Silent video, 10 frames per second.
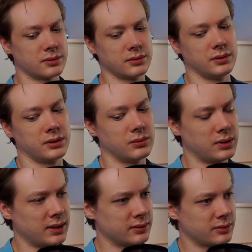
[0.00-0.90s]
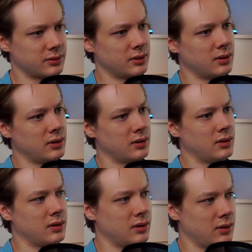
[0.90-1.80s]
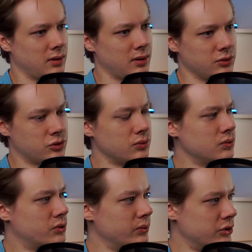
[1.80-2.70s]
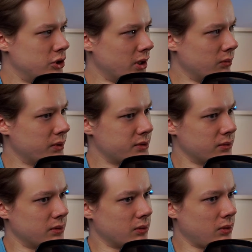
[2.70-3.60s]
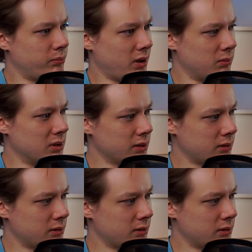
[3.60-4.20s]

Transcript: Like you can't choose who to share with, so they're all public,